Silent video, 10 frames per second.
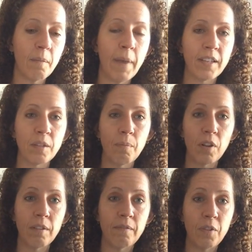Magic
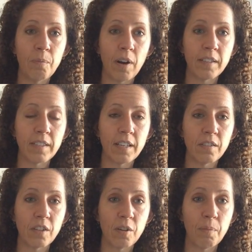Bullet food
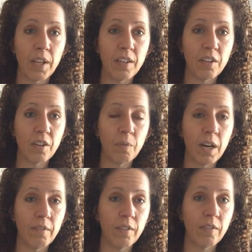processor, blender,
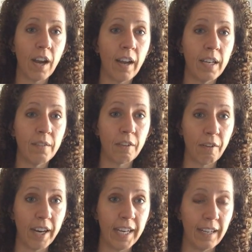whatever you've got, even
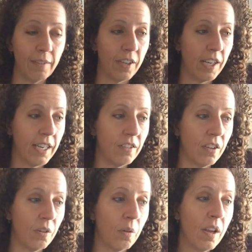grate it if you need
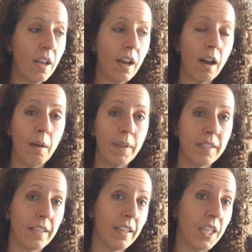to, and
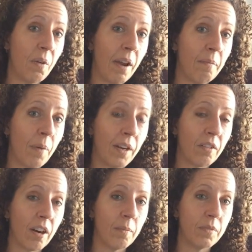suddenly you have
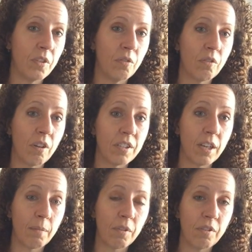breadcrumbs. You can crunch
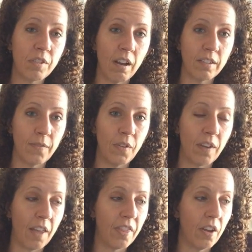up croutons if you've
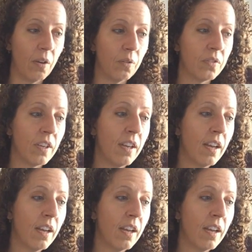got those.